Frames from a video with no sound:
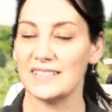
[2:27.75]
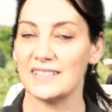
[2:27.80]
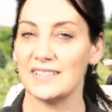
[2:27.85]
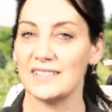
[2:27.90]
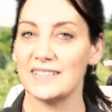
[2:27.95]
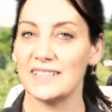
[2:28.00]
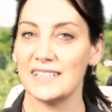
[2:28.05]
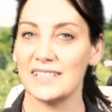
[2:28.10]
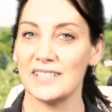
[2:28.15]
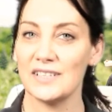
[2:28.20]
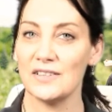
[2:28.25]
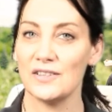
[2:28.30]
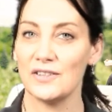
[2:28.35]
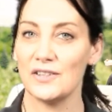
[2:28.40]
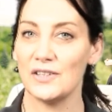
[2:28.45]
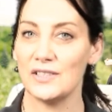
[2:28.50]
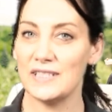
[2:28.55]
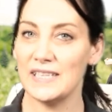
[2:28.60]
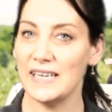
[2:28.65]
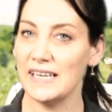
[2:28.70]
So Section
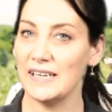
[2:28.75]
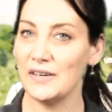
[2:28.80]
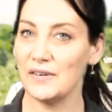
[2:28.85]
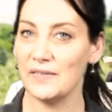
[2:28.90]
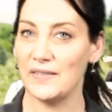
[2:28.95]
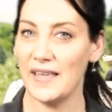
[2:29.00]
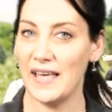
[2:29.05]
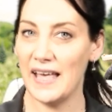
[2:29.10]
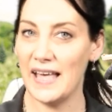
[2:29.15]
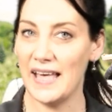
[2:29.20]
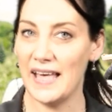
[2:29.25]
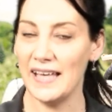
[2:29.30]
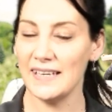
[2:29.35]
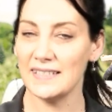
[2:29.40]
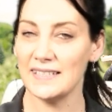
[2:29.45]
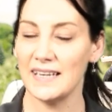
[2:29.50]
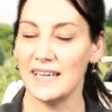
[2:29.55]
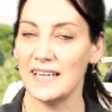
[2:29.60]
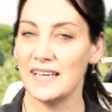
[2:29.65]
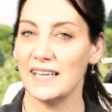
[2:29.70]
13 of the
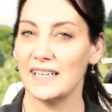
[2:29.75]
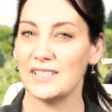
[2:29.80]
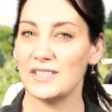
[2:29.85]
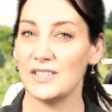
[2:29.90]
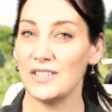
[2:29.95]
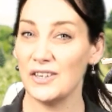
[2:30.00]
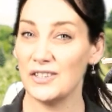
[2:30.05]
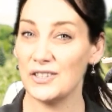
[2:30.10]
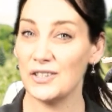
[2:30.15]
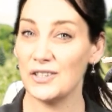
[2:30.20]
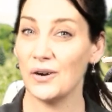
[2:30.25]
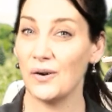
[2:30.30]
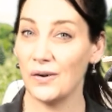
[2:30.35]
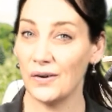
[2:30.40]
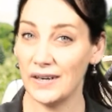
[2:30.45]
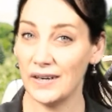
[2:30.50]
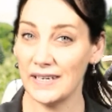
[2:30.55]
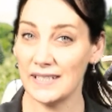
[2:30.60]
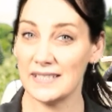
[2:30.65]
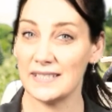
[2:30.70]
Act is a
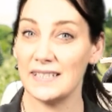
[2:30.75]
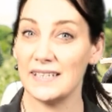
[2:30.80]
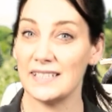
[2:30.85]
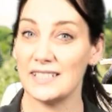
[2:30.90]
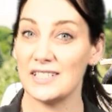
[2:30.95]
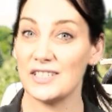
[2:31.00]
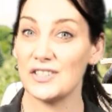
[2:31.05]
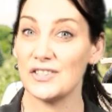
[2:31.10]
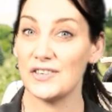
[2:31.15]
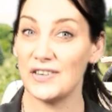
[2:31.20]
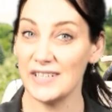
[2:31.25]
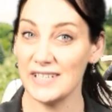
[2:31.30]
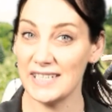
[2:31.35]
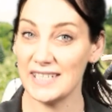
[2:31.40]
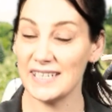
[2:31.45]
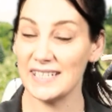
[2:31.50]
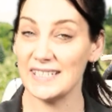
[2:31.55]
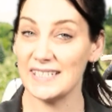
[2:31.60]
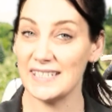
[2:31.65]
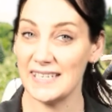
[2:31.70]
notoriously
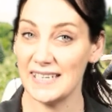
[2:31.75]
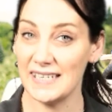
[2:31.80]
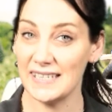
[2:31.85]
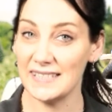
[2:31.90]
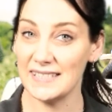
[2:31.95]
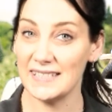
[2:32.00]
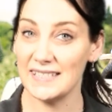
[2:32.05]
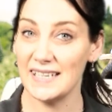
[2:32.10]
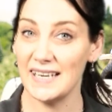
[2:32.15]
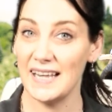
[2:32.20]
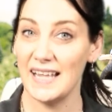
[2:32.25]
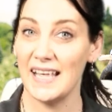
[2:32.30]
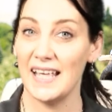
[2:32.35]
stringent test,